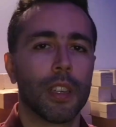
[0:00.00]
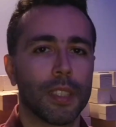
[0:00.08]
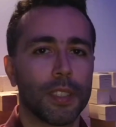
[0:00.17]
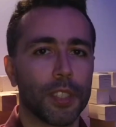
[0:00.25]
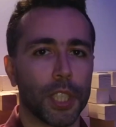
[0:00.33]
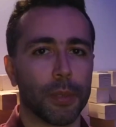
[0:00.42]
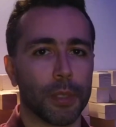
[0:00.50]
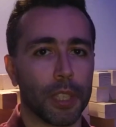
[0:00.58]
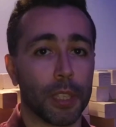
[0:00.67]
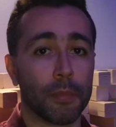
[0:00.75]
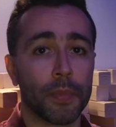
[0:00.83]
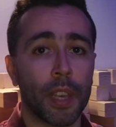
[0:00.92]

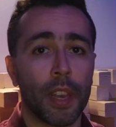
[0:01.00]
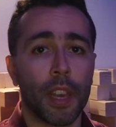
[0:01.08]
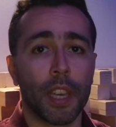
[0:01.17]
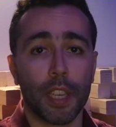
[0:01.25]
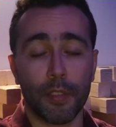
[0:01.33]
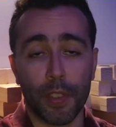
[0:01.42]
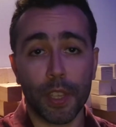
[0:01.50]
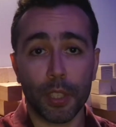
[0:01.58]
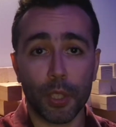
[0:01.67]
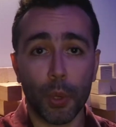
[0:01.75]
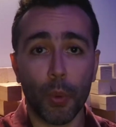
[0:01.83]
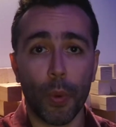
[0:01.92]
Seriously, if these
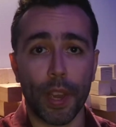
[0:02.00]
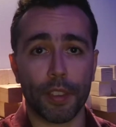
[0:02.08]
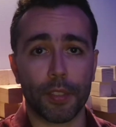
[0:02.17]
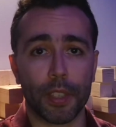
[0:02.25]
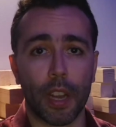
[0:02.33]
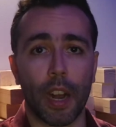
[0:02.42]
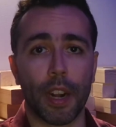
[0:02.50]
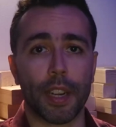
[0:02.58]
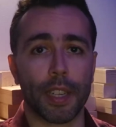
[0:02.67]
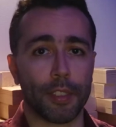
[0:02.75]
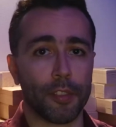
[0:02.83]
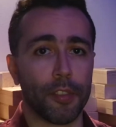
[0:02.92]
two waves are
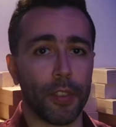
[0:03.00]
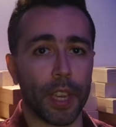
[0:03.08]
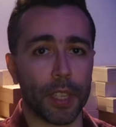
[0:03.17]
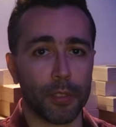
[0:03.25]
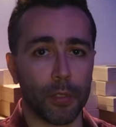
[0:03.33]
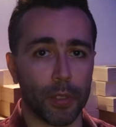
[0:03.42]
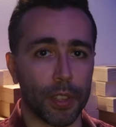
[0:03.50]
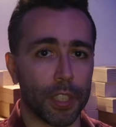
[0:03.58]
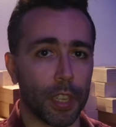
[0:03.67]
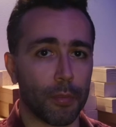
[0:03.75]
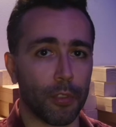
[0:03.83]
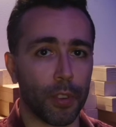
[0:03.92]
in phase for the
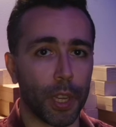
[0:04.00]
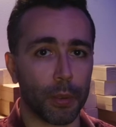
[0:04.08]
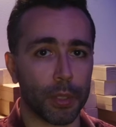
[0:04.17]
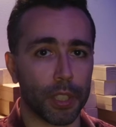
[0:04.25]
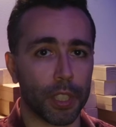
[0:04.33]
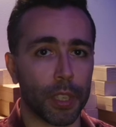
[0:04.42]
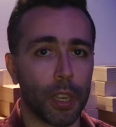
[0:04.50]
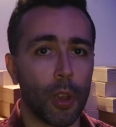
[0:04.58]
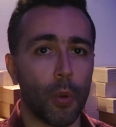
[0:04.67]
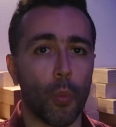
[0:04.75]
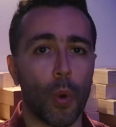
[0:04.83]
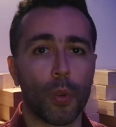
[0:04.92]
same frequency,
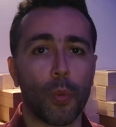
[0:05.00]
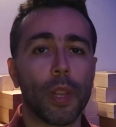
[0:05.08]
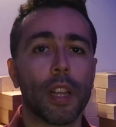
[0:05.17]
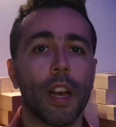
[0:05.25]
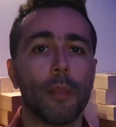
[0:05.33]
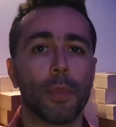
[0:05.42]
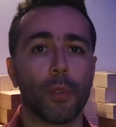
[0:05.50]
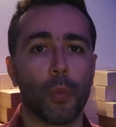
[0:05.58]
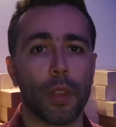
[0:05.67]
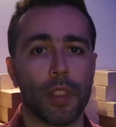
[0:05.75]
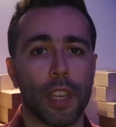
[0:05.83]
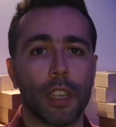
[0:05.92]
what will happen
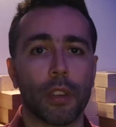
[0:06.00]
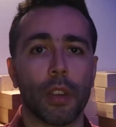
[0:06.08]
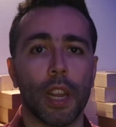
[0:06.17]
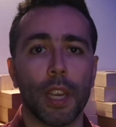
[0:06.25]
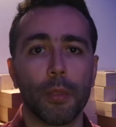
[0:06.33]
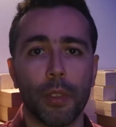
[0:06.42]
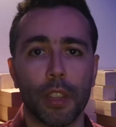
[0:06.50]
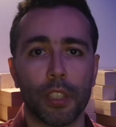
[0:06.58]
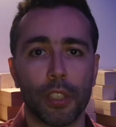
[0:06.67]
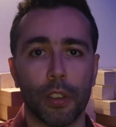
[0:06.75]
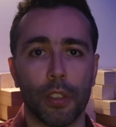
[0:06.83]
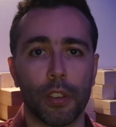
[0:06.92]
when they collide with
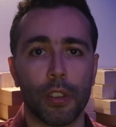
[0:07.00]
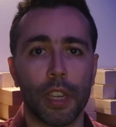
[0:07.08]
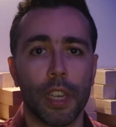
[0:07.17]
each other